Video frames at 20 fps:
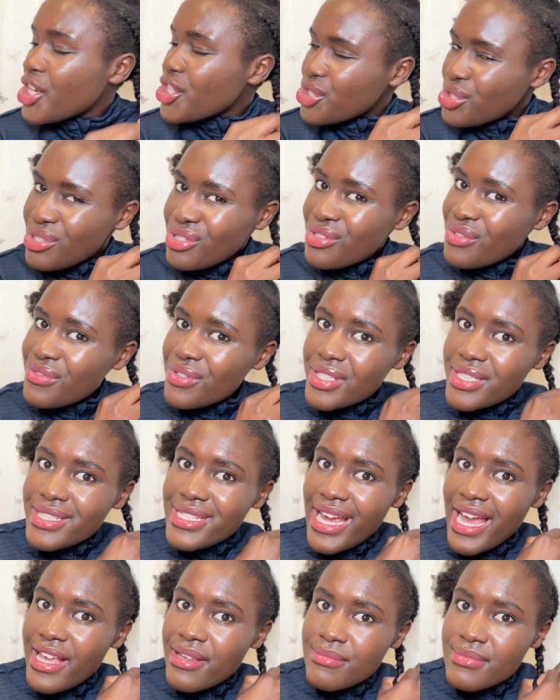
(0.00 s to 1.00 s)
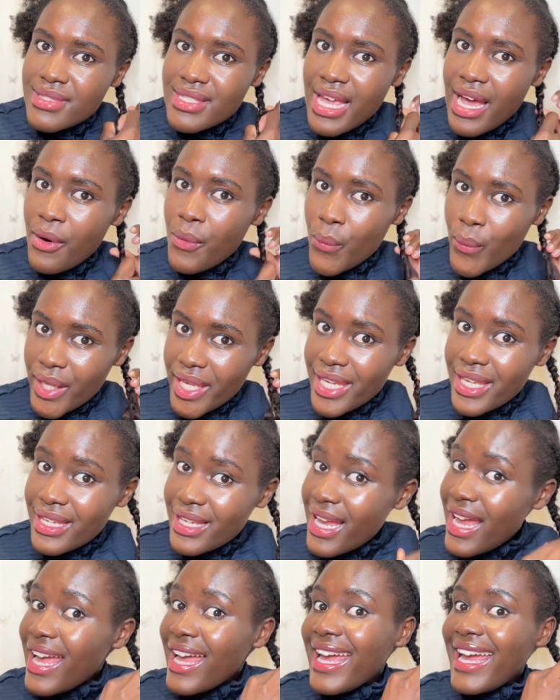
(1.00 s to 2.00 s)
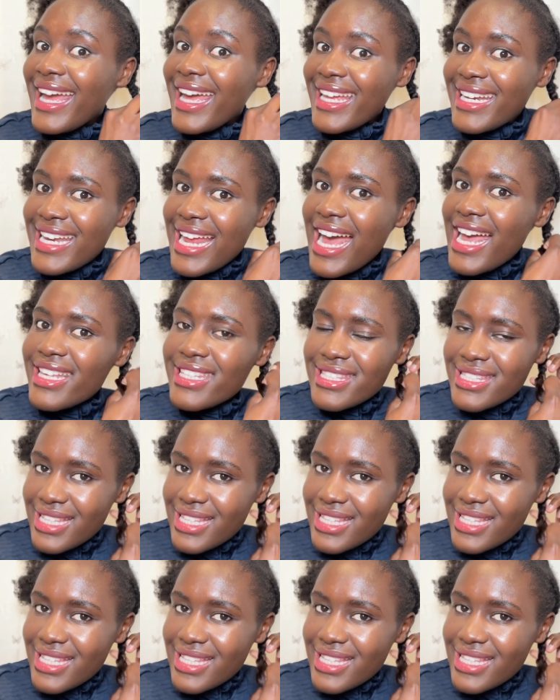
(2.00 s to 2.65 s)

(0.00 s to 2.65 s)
2 to 3 times a week. And I